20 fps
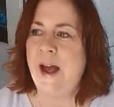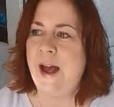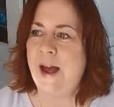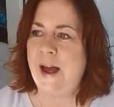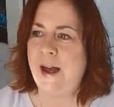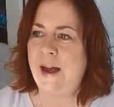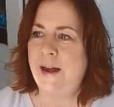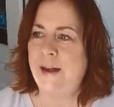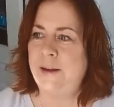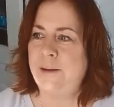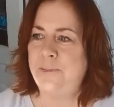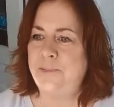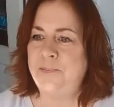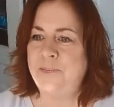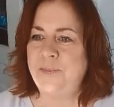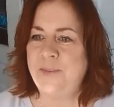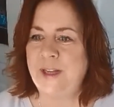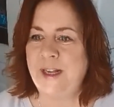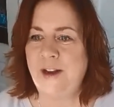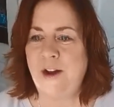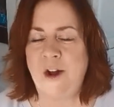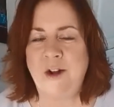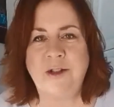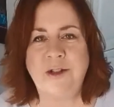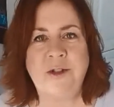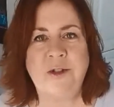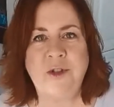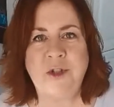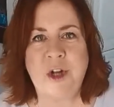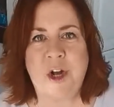and
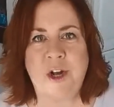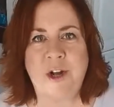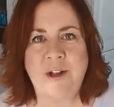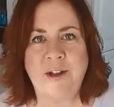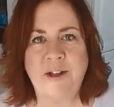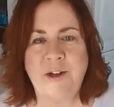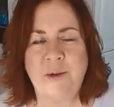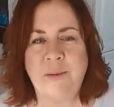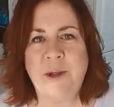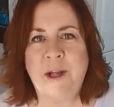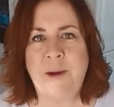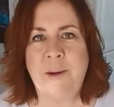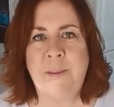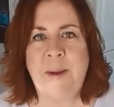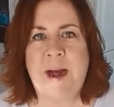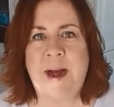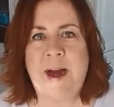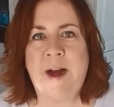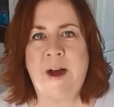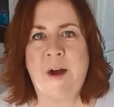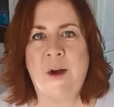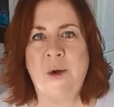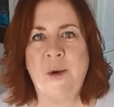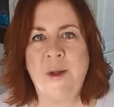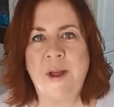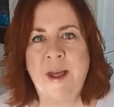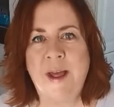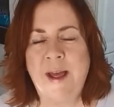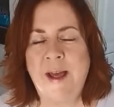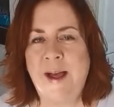also talk a little bit about
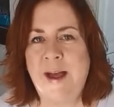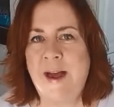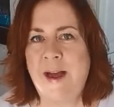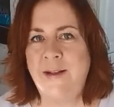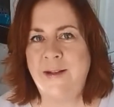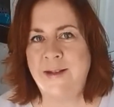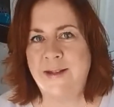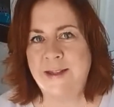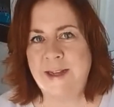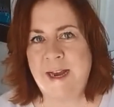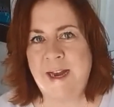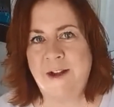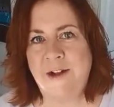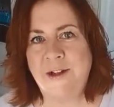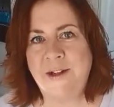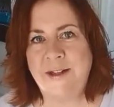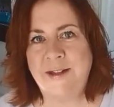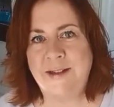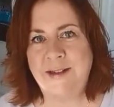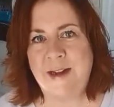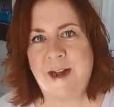how the scale does